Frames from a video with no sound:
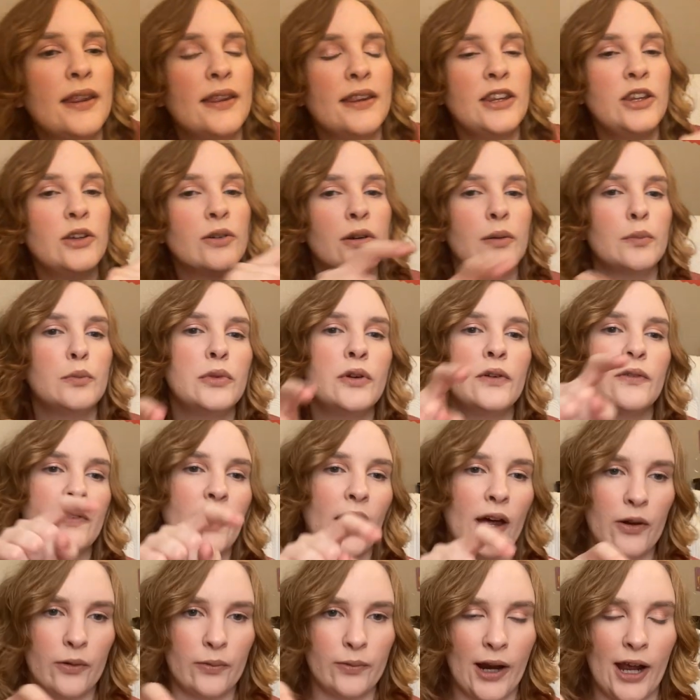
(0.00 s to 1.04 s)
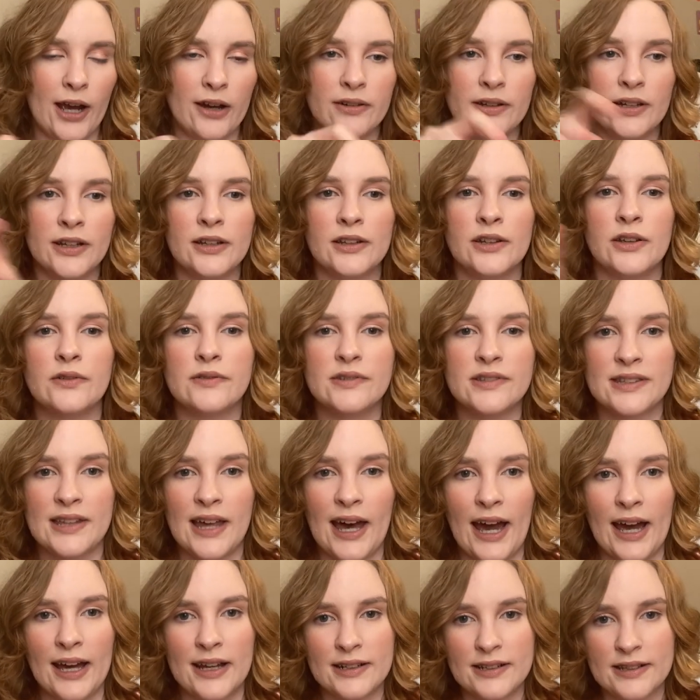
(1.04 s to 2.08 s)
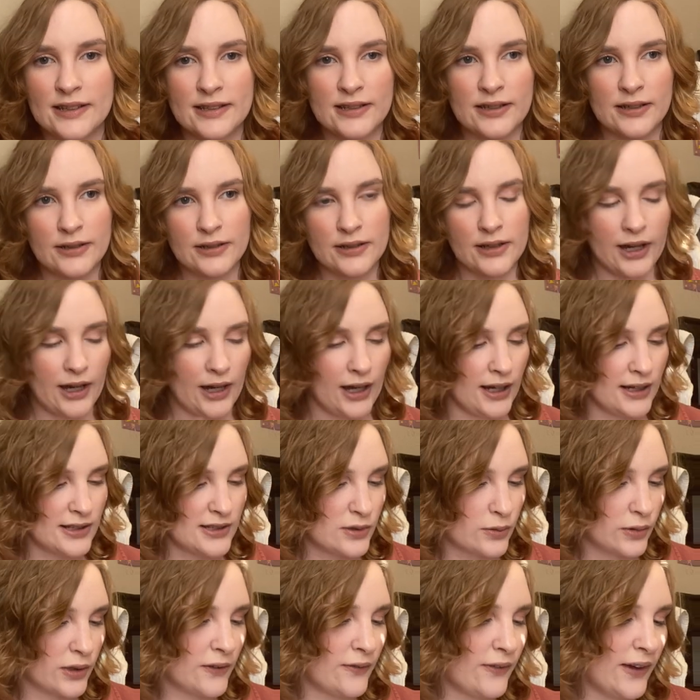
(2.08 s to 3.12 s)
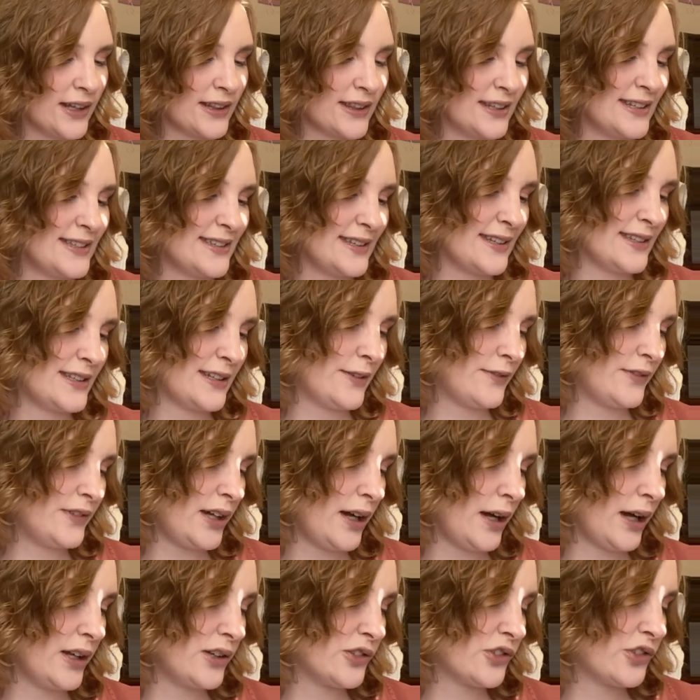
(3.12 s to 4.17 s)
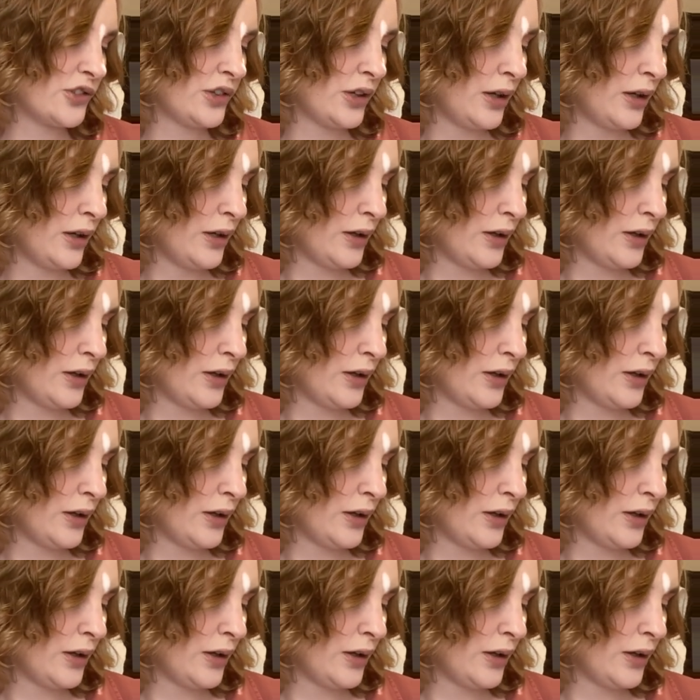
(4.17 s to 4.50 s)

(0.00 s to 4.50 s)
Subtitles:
You can move that around and use that. Sort of like the assistive touch.